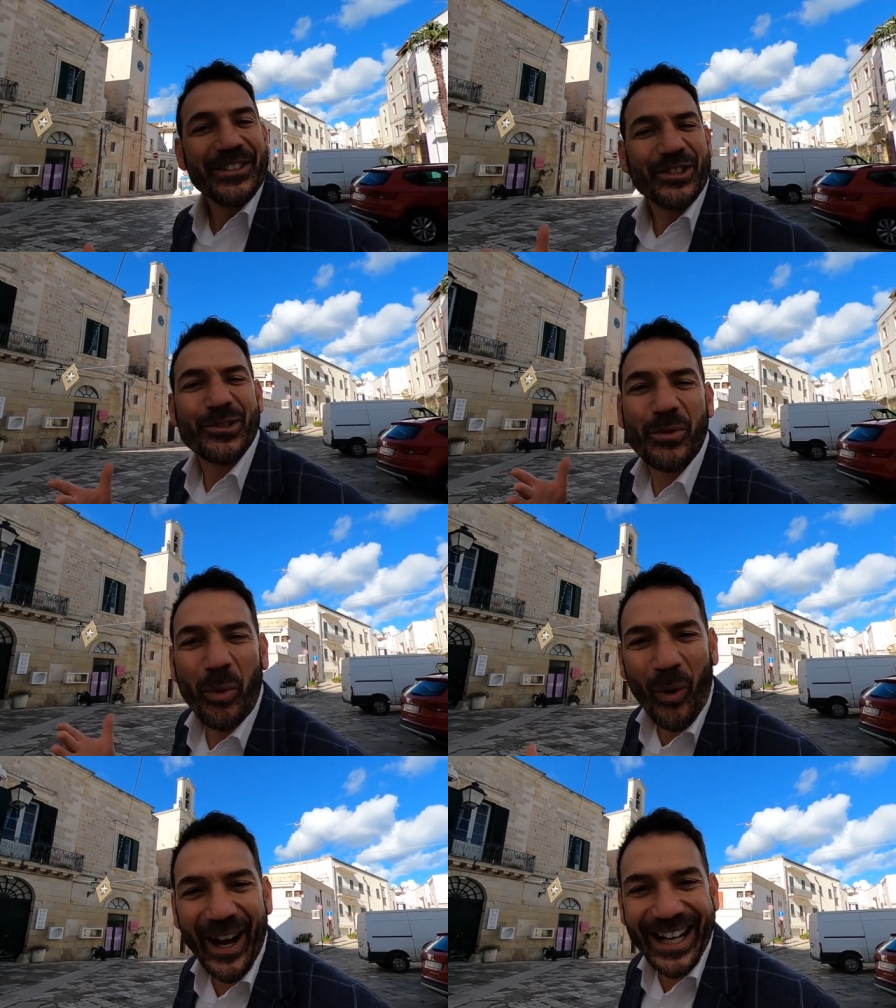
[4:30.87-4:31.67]
just
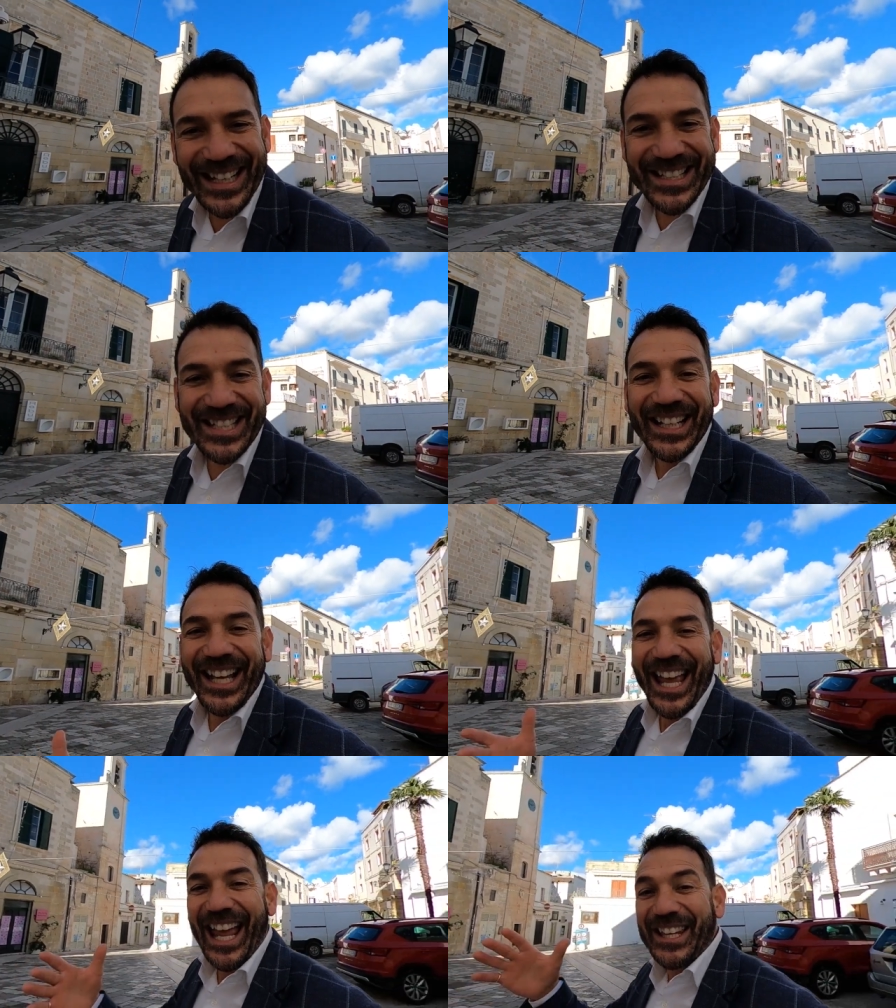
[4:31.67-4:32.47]
quiet
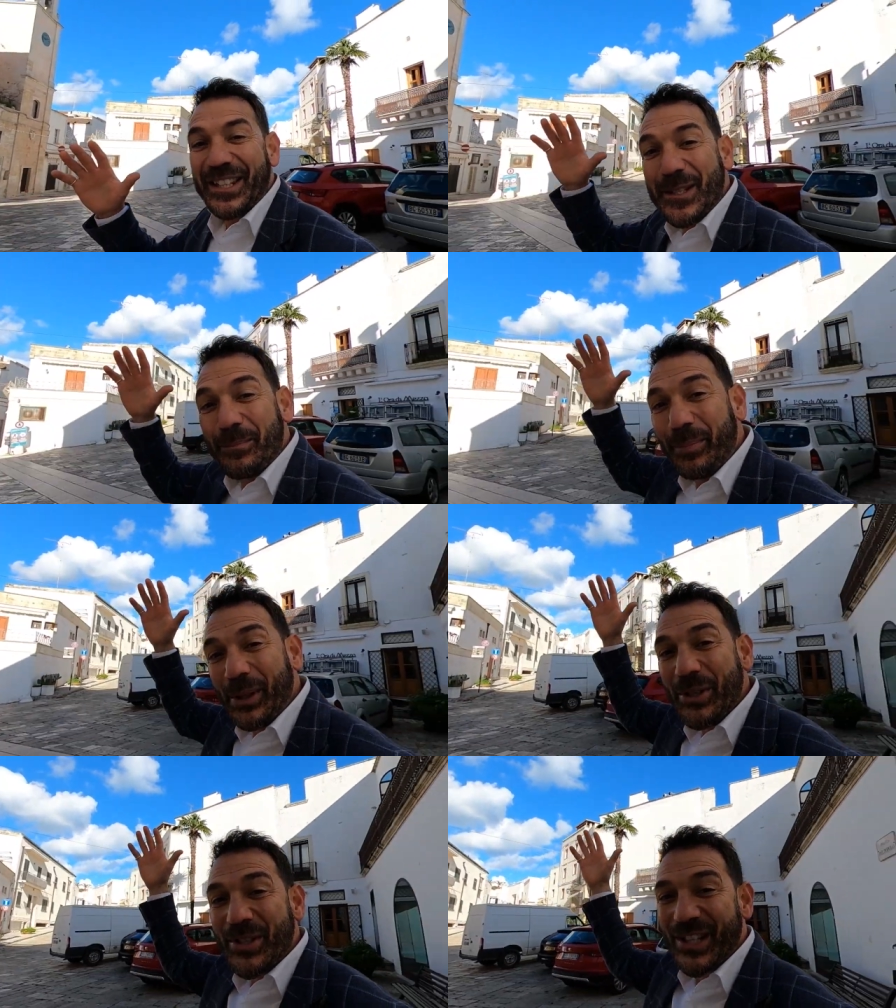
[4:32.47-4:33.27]
and these
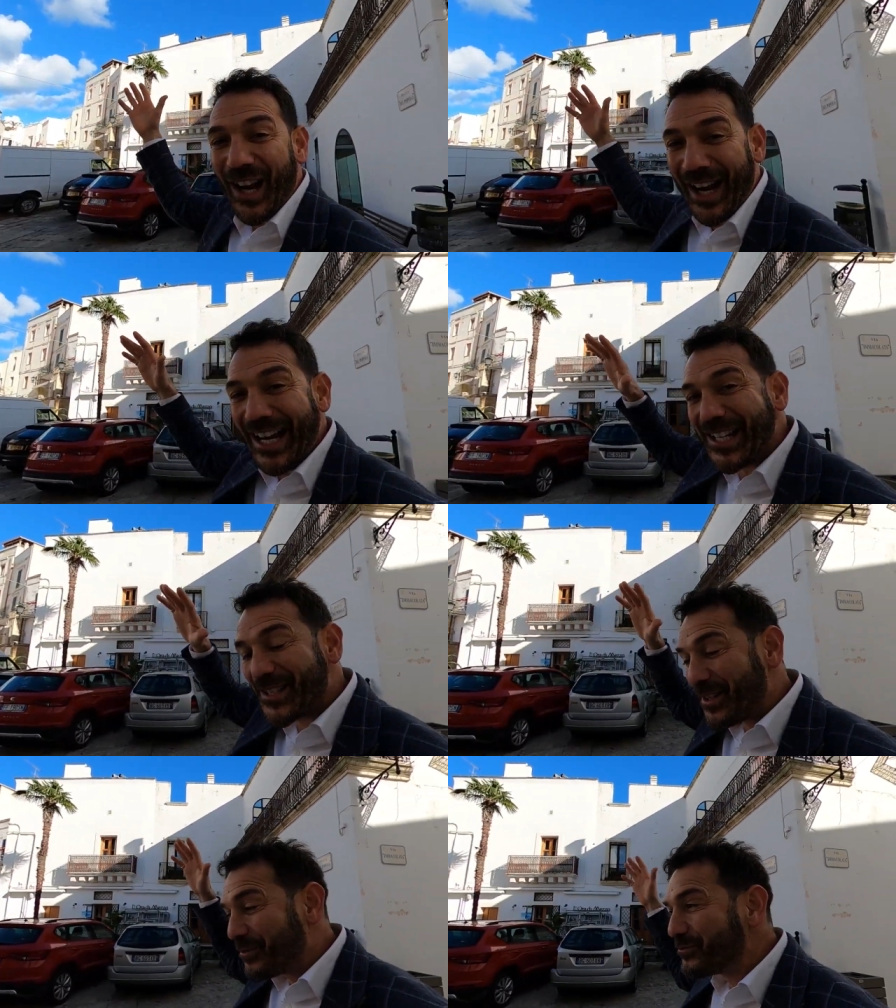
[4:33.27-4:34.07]
blue
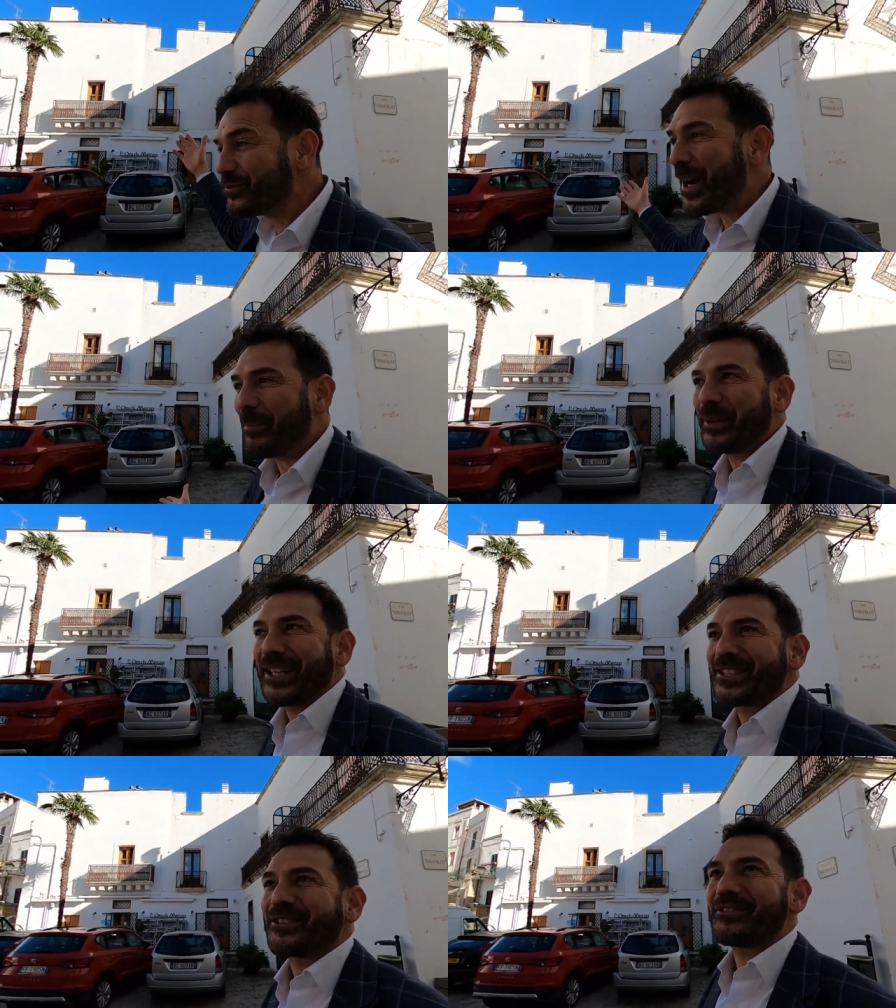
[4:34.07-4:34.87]
skies
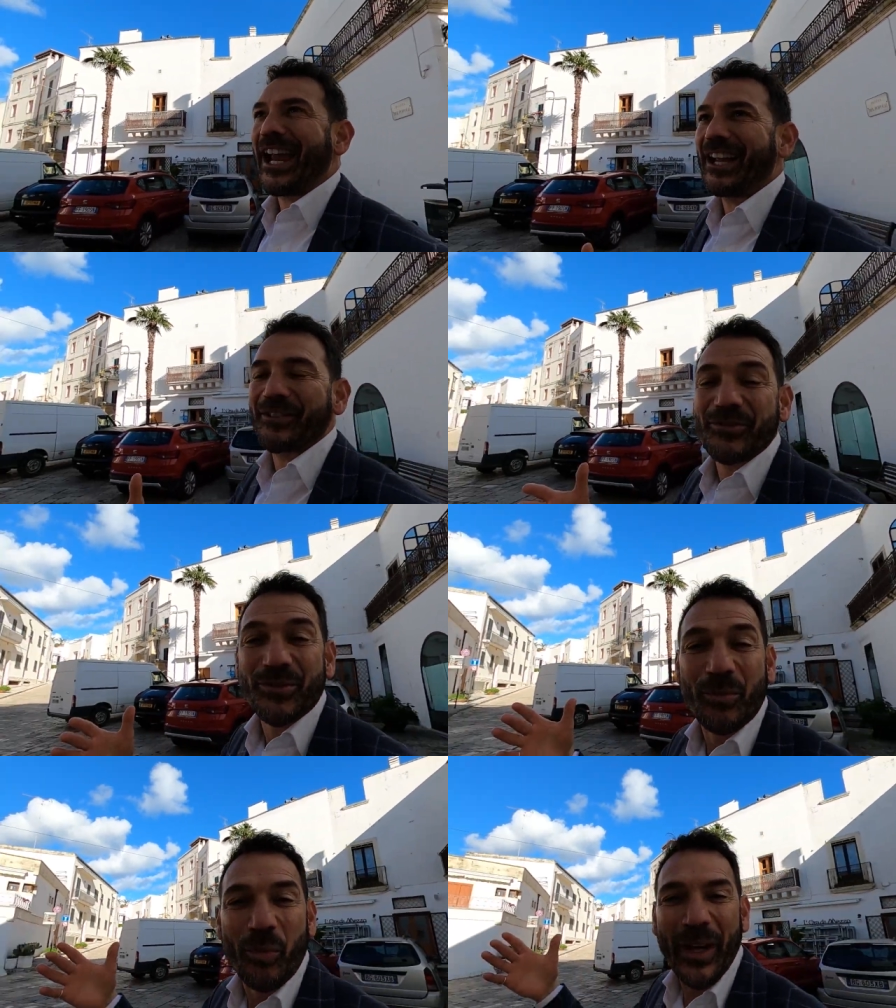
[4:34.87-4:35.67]
wrapping us around
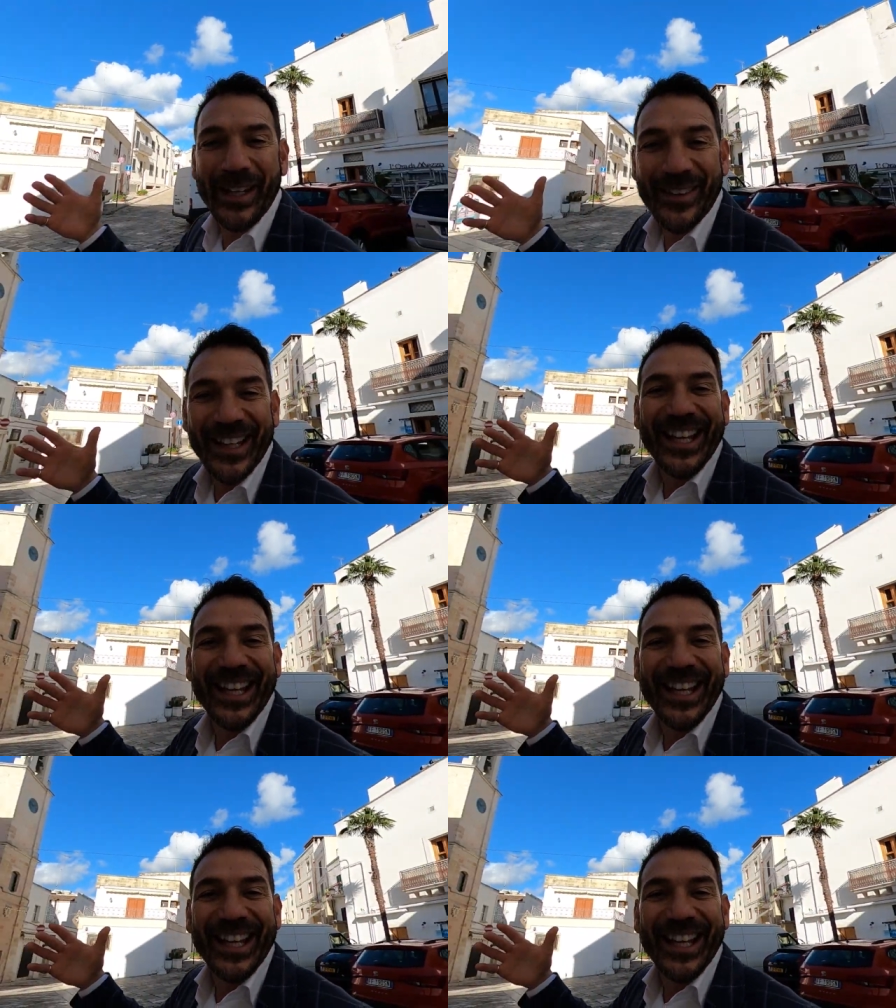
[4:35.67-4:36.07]
with